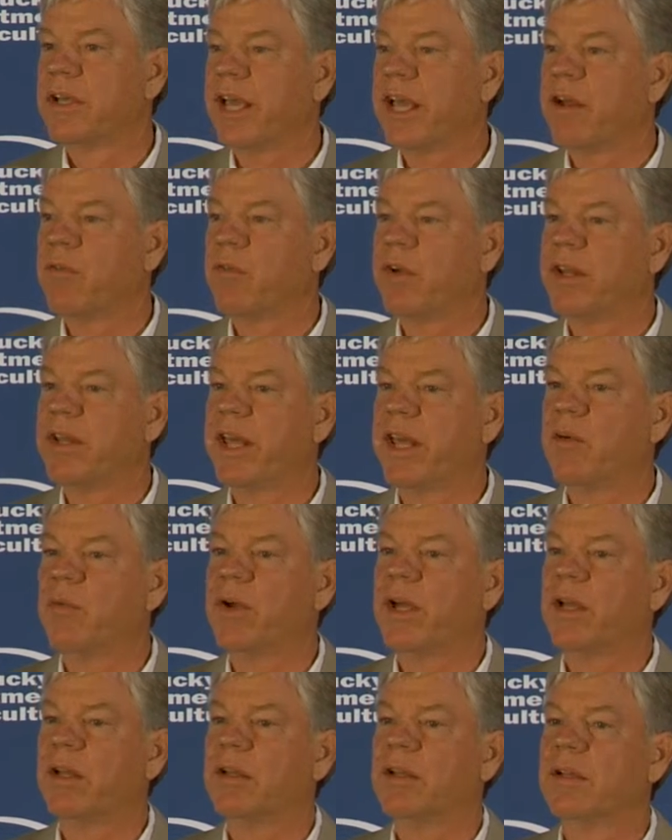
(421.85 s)
Every day
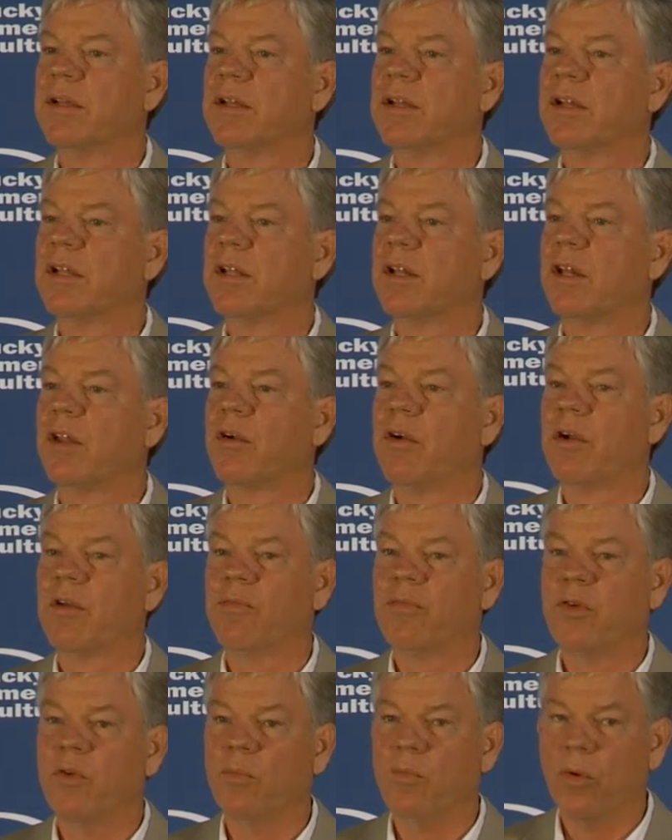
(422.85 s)
we learn a
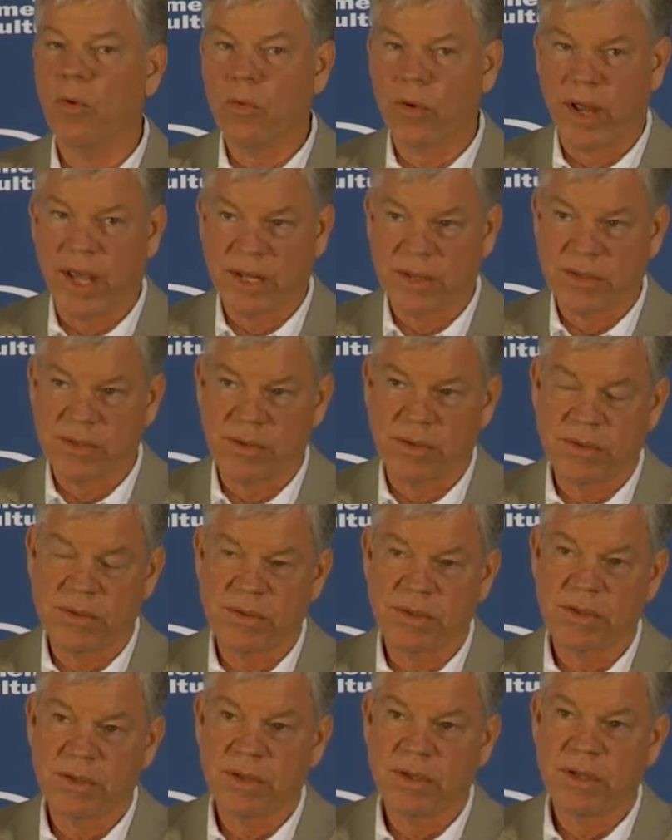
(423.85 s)
few more
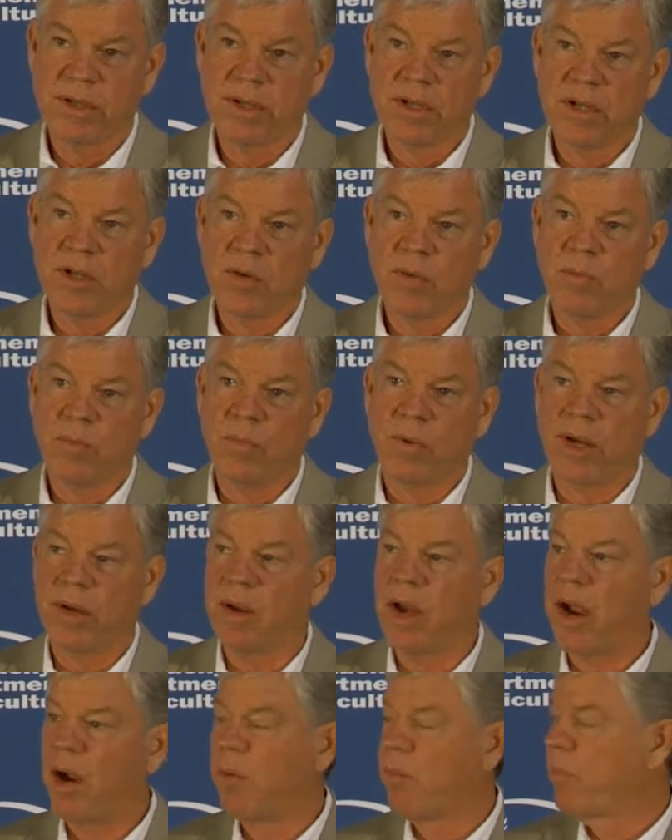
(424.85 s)
answers.
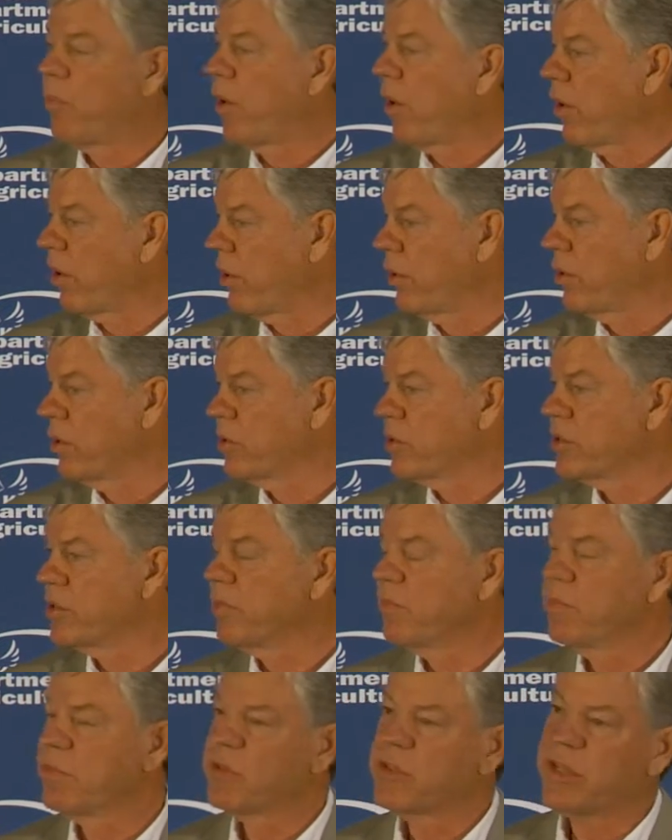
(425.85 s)
But our partners,
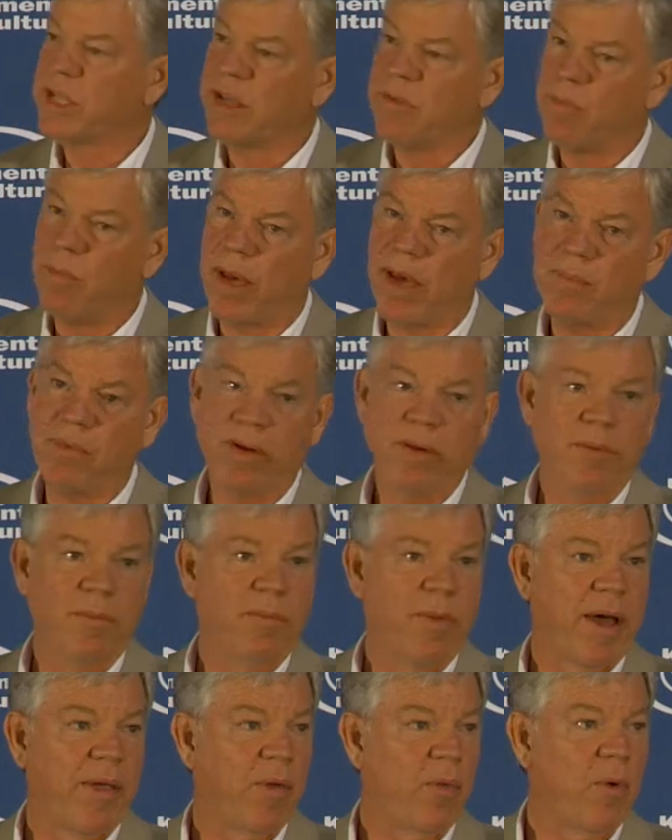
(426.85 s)
Steve Bevan,
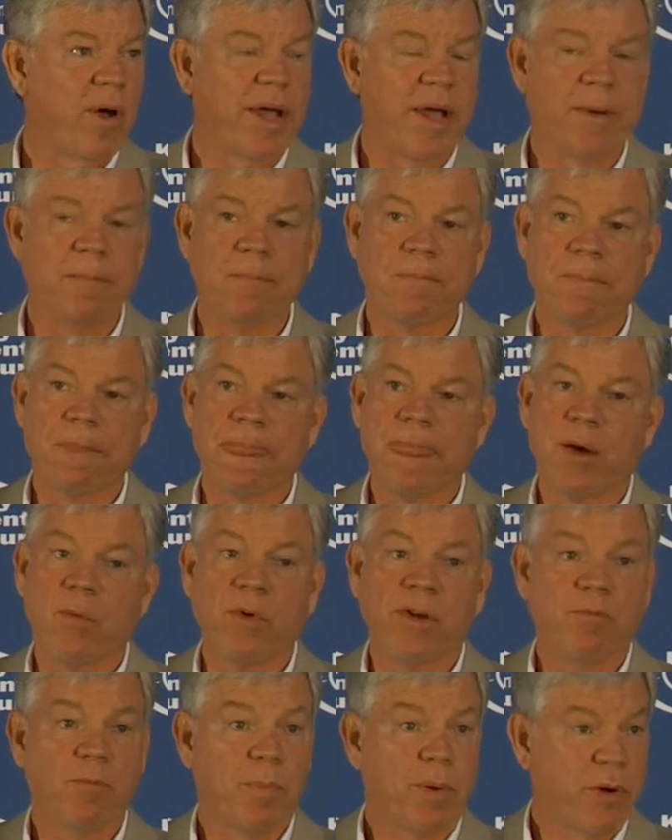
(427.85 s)
and by the way,
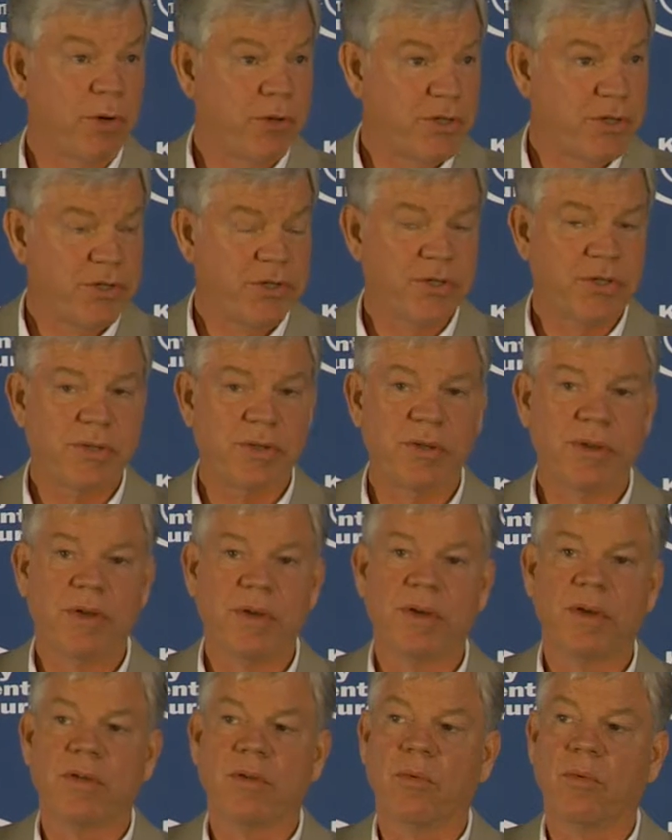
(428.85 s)
we've purchased
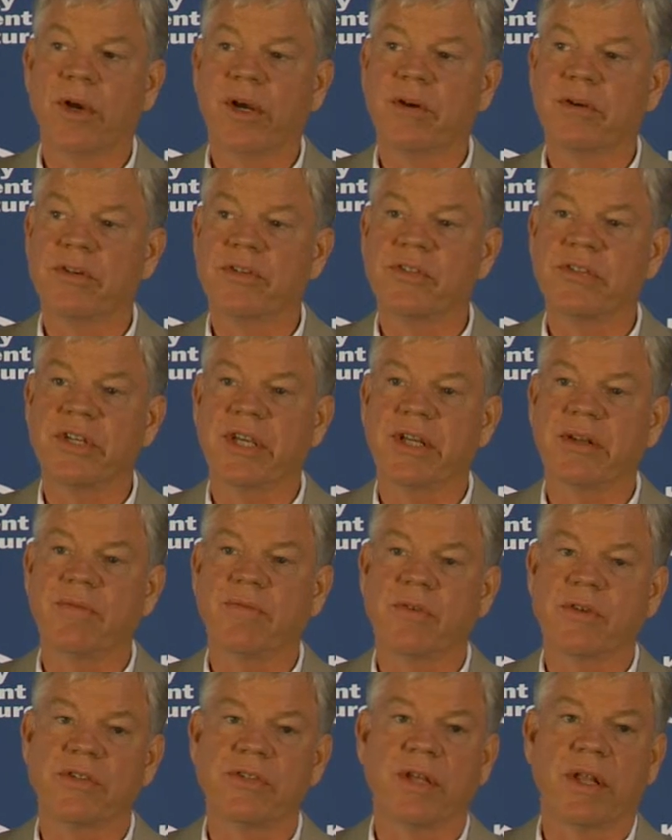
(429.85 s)
the Rickard Seed
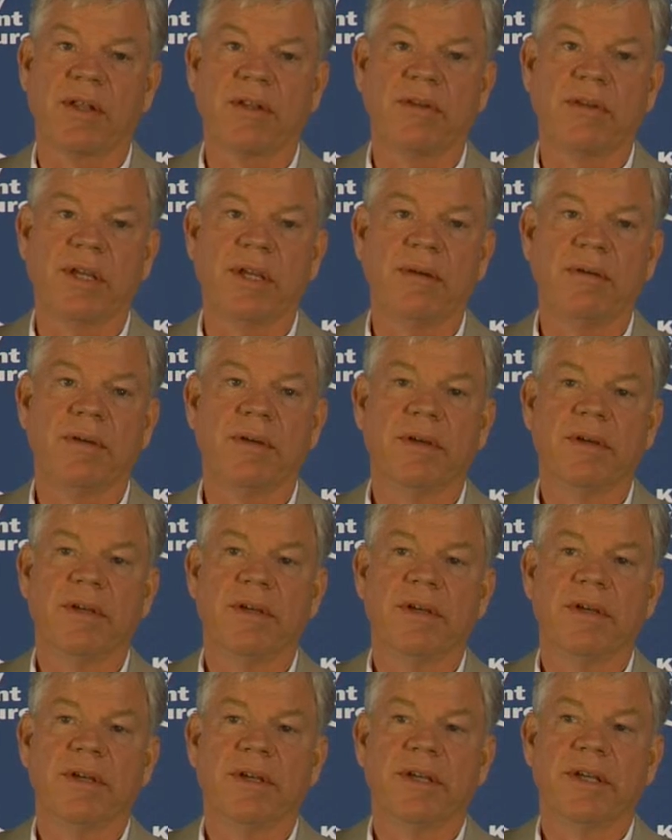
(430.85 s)
facility.
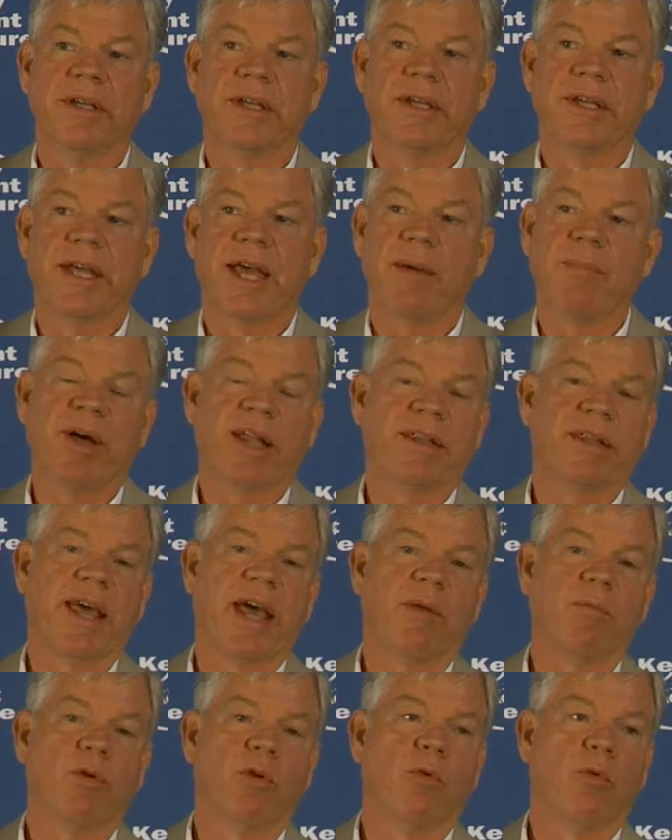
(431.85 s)
How about
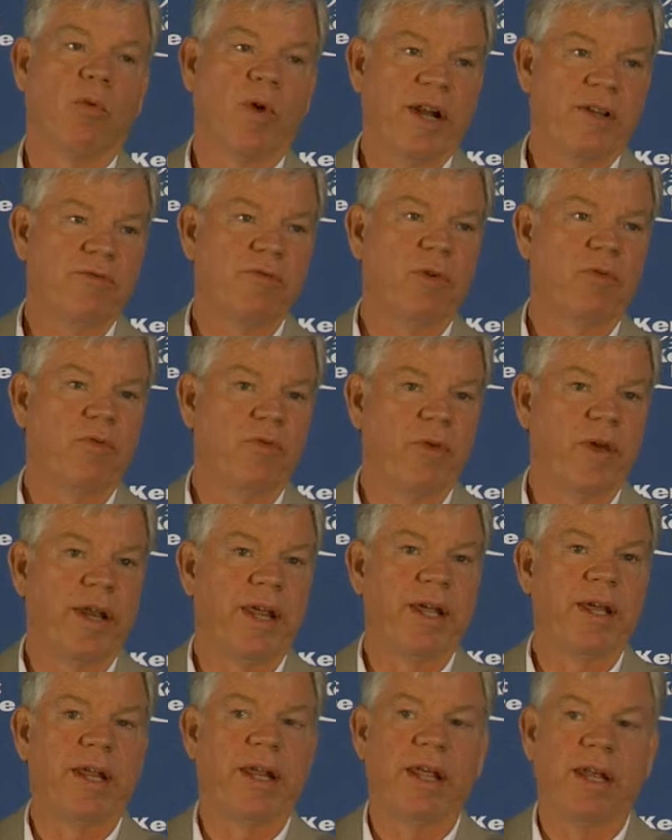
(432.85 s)
that? We're
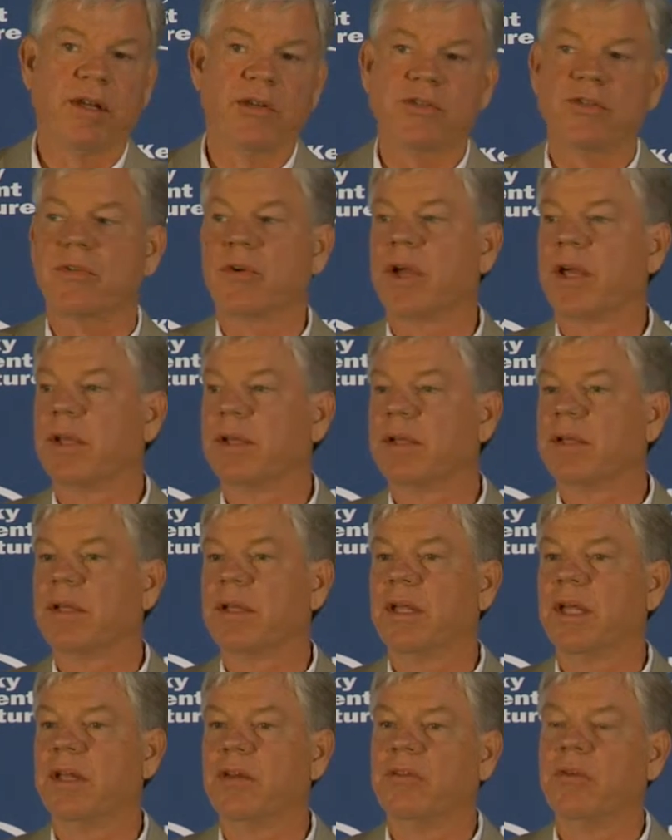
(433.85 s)
retrofitting an industry
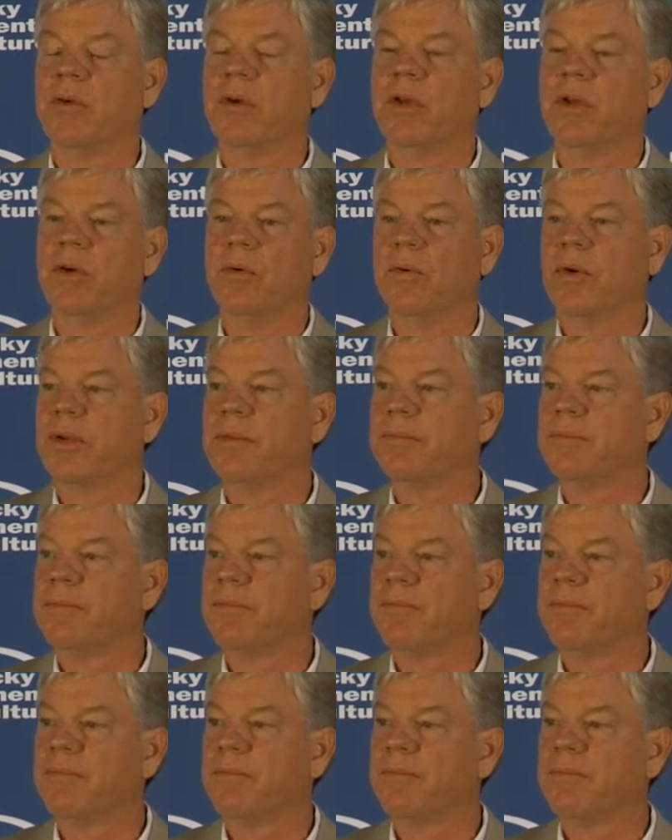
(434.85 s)
into a new one.